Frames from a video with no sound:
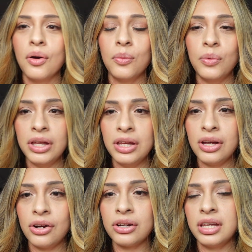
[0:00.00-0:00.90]
We
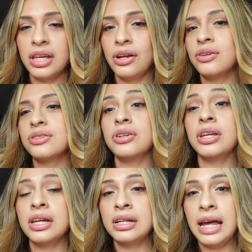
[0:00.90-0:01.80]
are here to
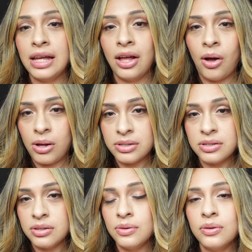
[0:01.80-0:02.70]
get a
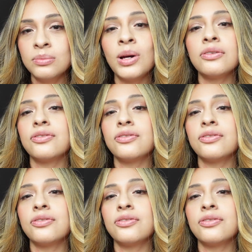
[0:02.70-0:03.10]
costume